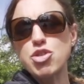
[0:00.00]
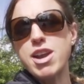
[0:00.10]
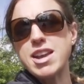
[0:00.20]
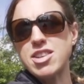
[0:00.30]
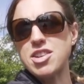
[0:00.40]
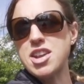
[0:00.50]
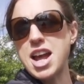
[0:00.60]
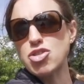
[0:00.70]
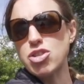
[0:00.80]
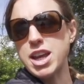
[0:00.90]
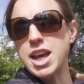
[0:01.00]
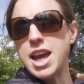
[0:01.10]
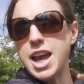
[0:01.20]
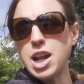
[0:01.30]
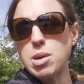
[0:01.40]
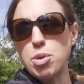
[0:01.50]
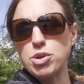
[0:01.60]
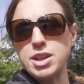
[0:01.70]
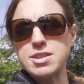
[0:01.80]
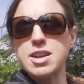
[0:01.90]
is created naturally in our
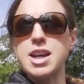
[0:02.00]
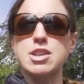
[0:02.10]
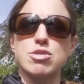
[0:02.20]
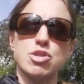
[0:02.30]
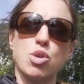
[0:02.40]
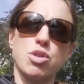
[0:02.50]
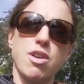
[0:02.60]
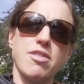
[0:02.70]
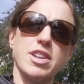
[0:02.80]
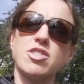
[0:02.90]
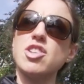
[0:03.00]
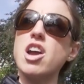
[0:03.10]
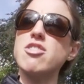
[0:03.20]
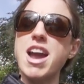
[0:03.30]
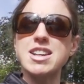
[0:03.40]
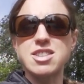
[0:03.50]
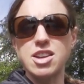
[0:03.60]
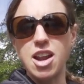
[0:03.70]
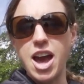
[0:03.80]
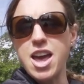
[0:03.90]
bodies as a result of having direct
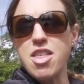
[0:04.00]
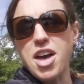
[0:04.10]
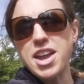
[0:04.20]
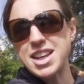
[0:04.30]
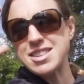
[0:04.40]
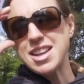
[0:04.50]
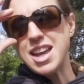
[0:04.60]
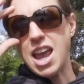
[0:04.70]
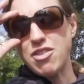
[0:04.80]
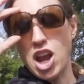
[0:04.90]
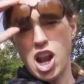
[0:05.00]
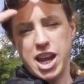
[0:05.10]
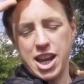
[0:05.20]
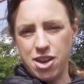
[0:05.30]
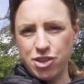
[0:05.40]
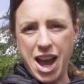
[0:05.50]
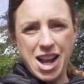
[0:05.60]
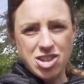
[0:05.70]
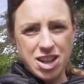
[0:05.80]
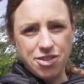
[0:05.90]
sunlight. That is, if you're lucky enough to
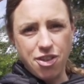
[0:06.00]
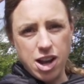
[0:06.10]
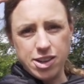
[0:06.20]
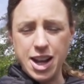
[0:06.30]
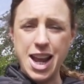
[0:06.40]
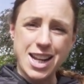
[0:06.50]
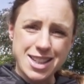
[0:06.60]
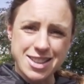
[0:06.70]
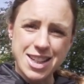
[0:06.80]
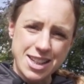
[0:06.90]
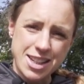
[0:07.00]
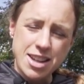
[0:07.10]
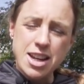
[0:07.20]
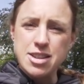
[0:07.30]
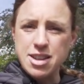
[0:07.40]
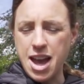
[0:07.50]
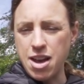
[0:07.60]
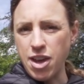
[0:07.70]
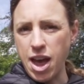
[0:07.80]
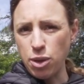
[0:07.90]
actually find any. And it's needed to
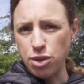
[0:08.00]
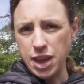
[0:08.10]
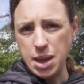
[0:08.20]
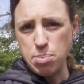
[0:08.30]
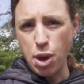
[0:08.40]
have healthy